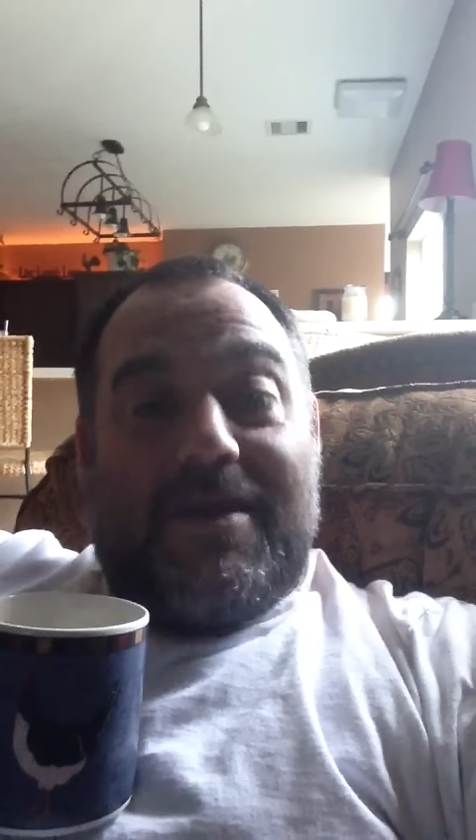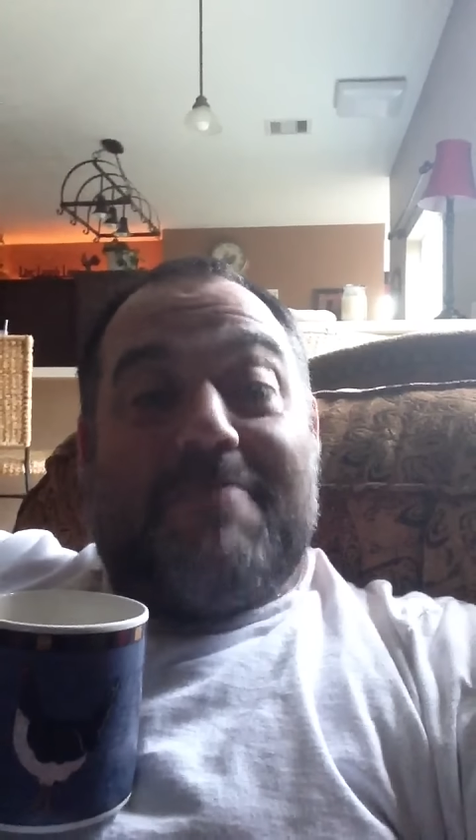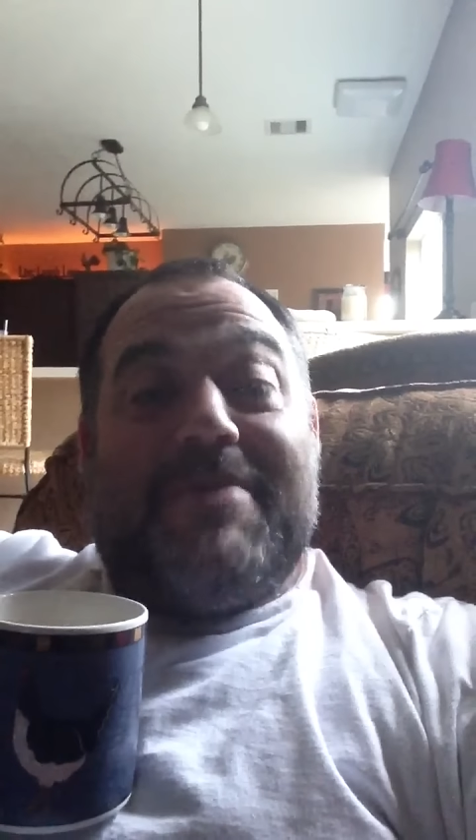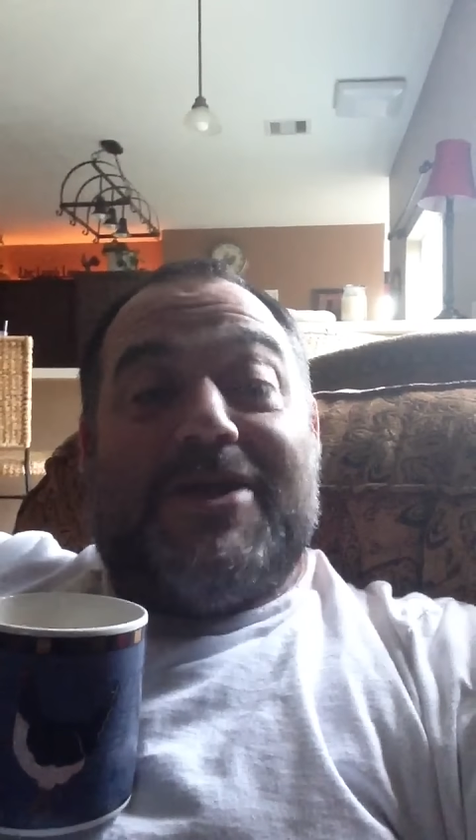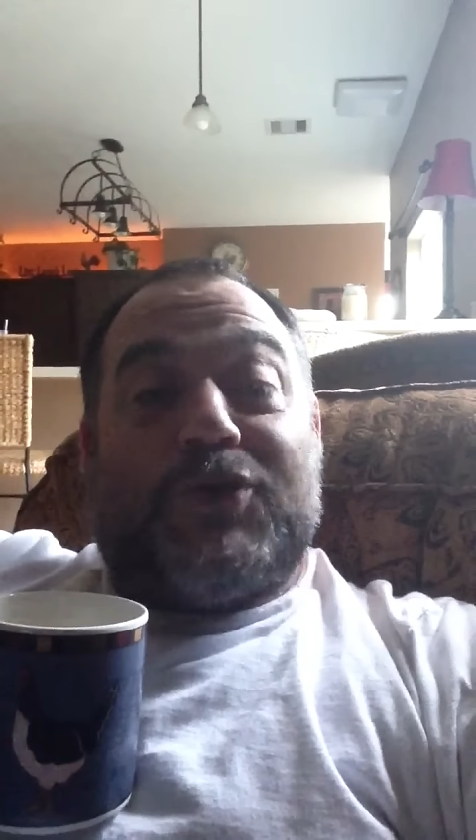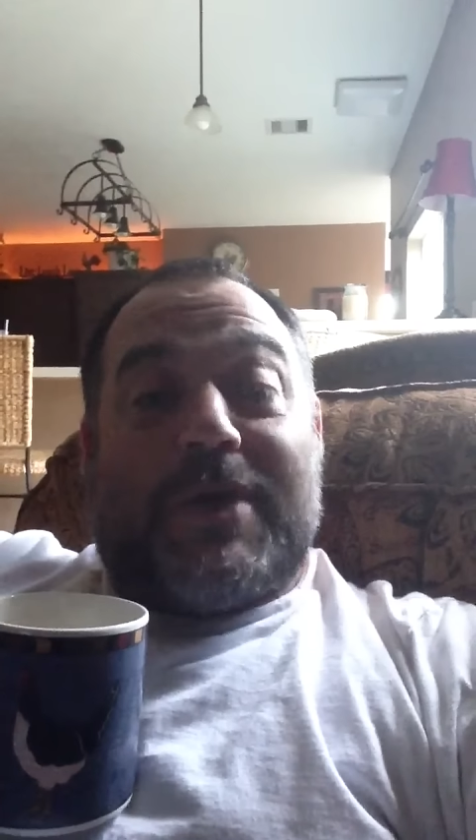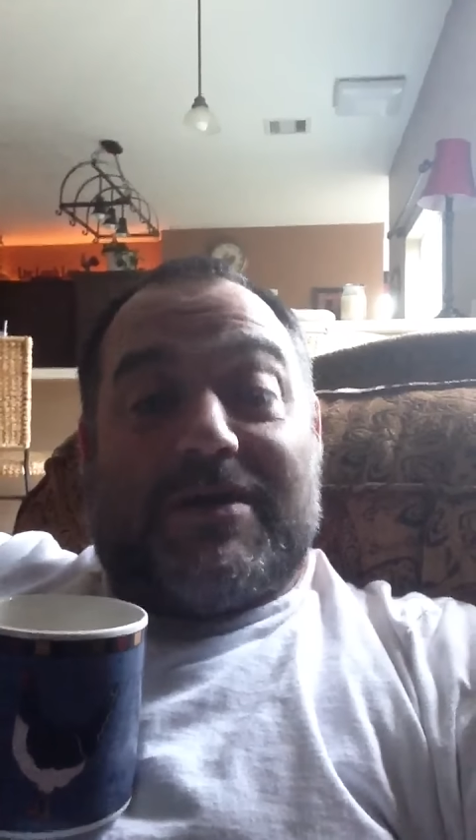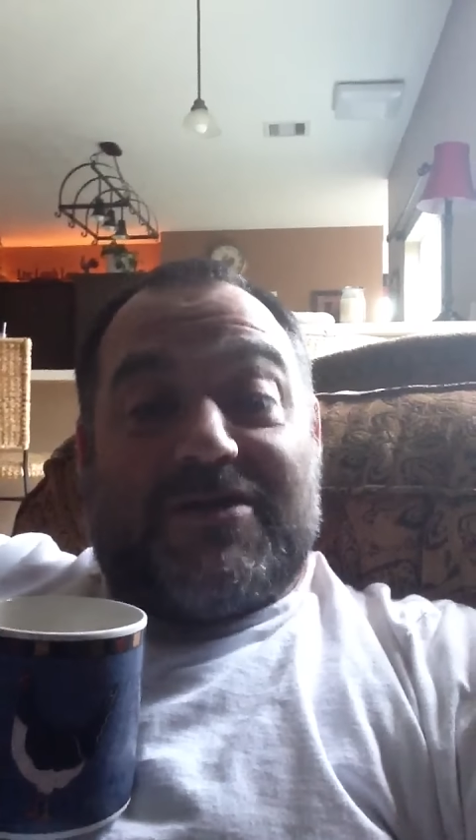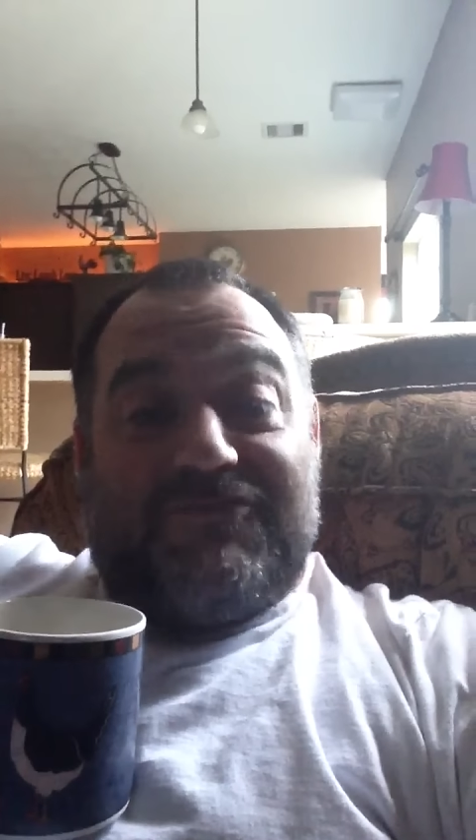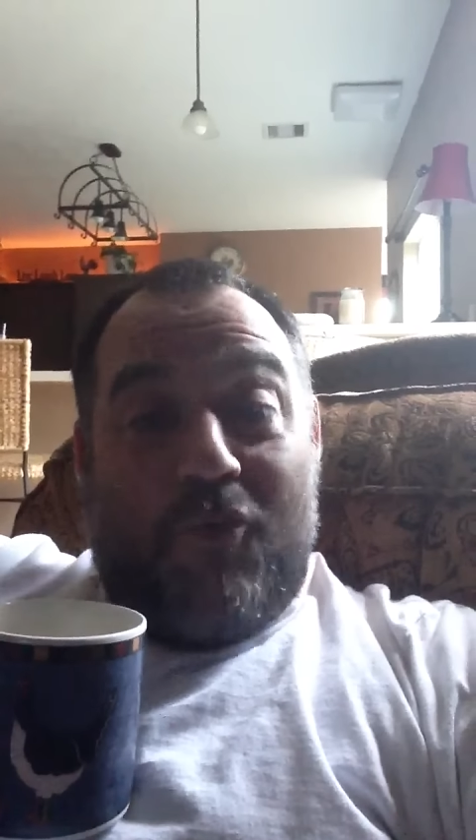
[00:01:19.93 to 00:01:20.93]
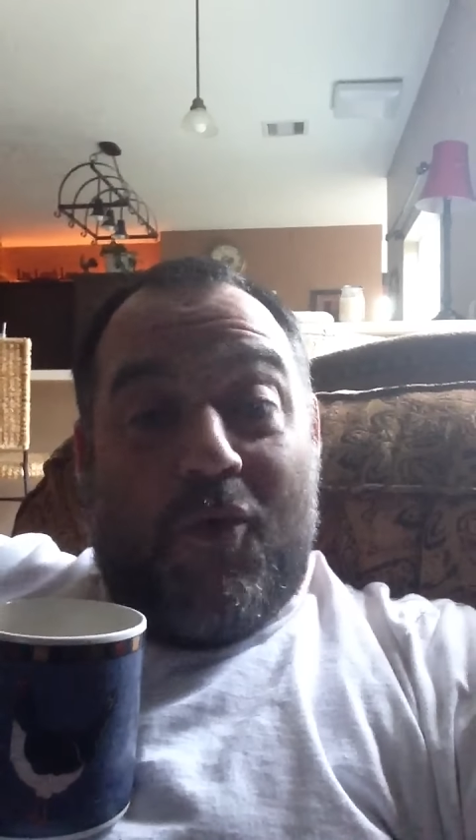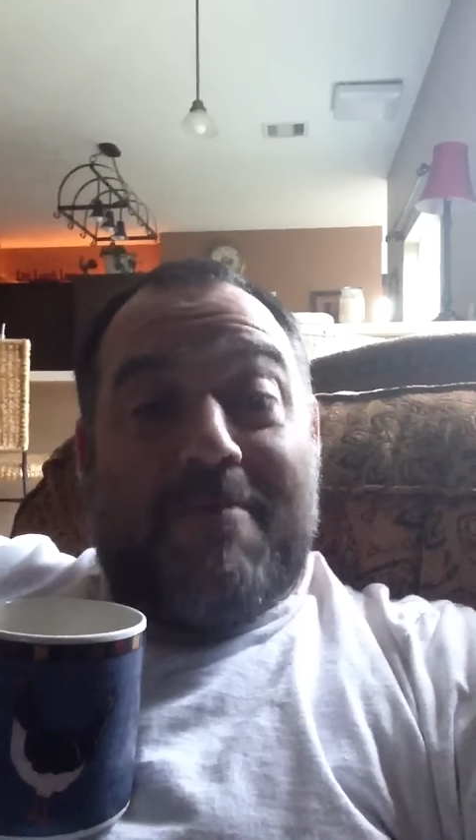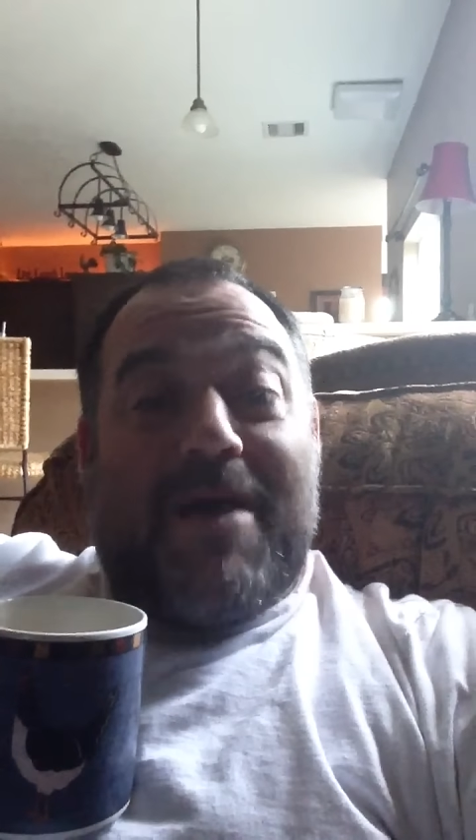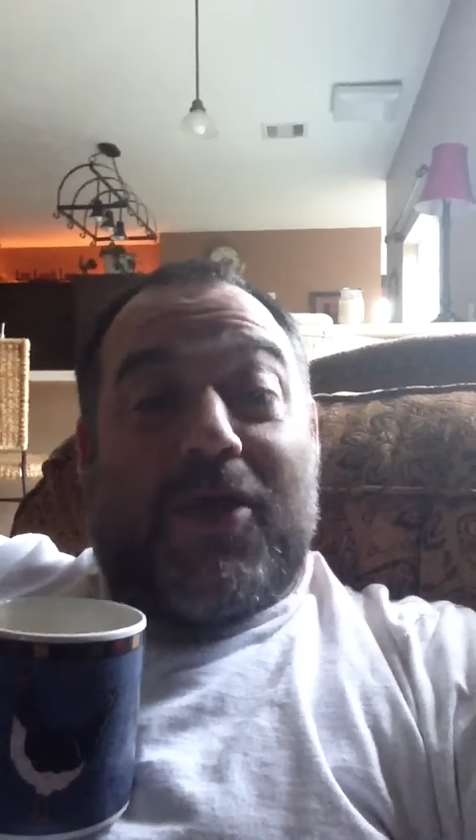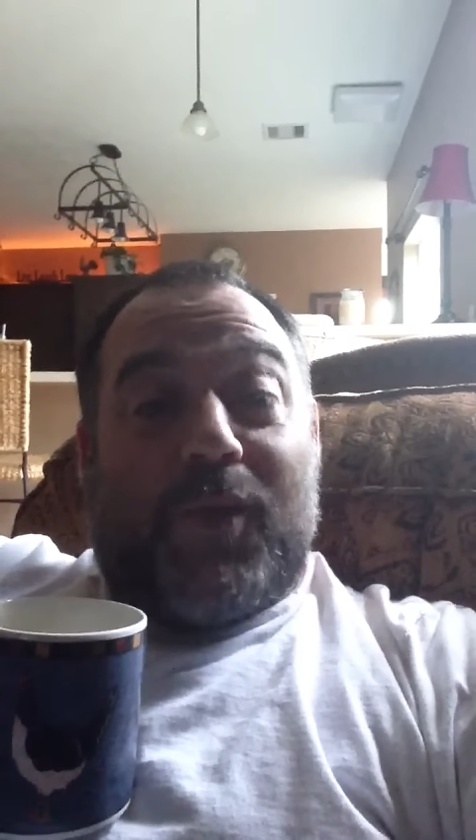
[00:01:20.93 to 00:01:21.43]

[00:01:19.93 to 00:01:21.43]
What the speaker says: and be transformed by the